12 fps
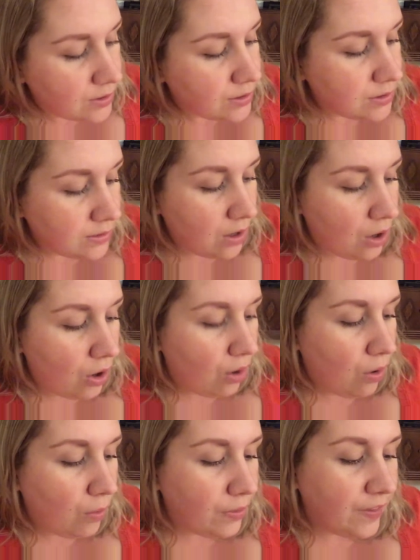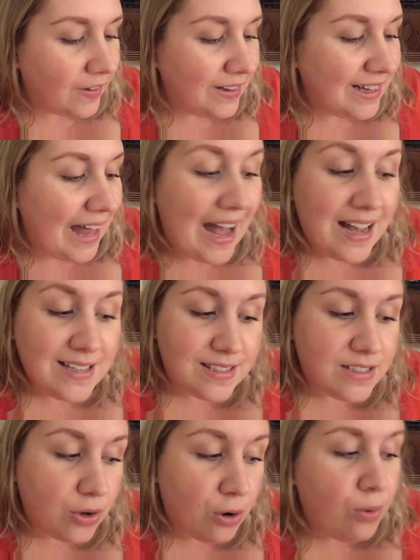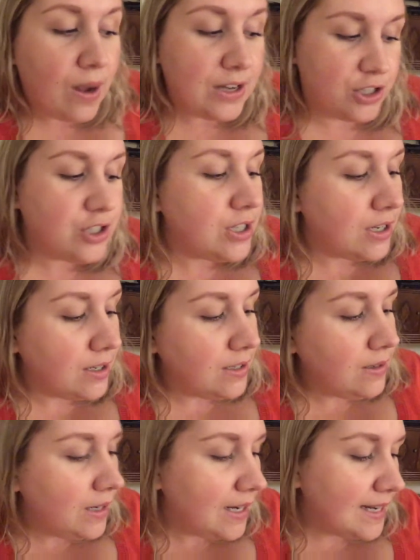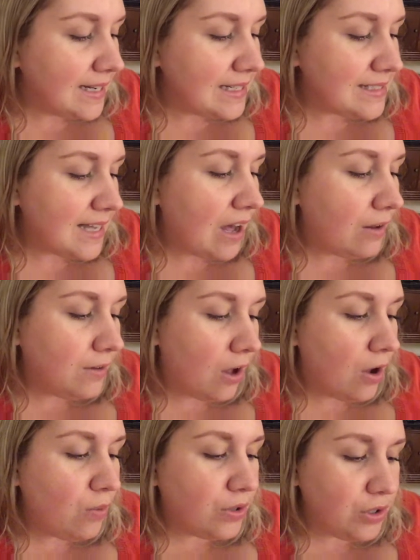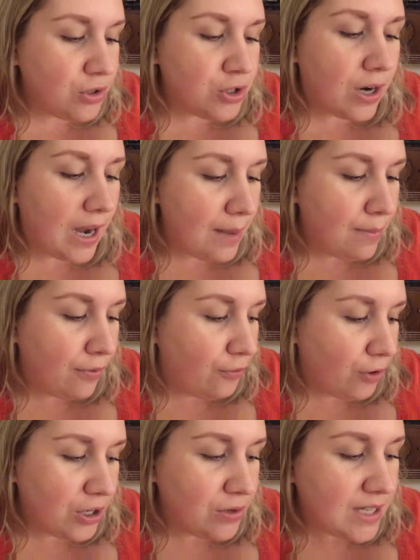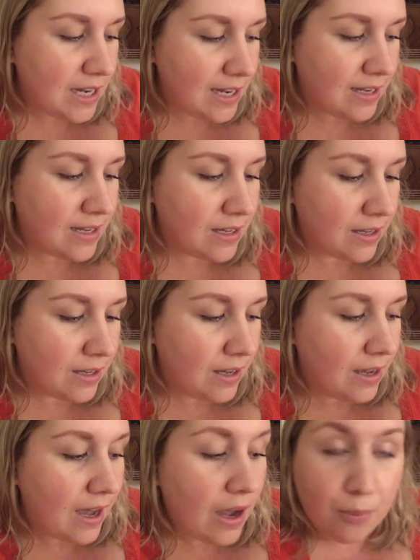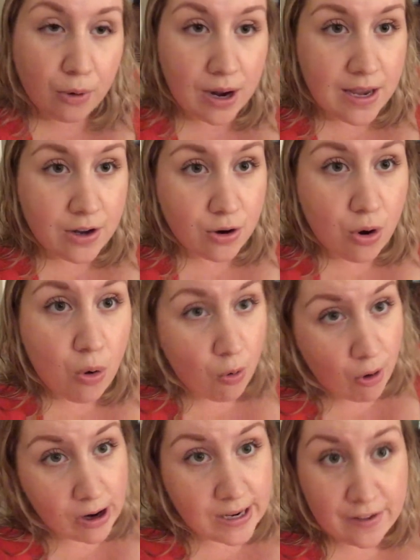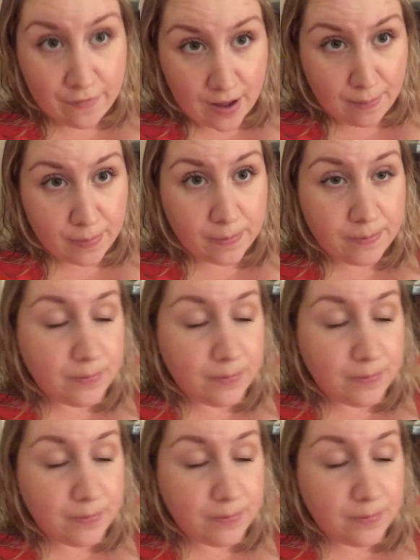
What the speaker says: So the last question is, how long will you try before you take a break or give up?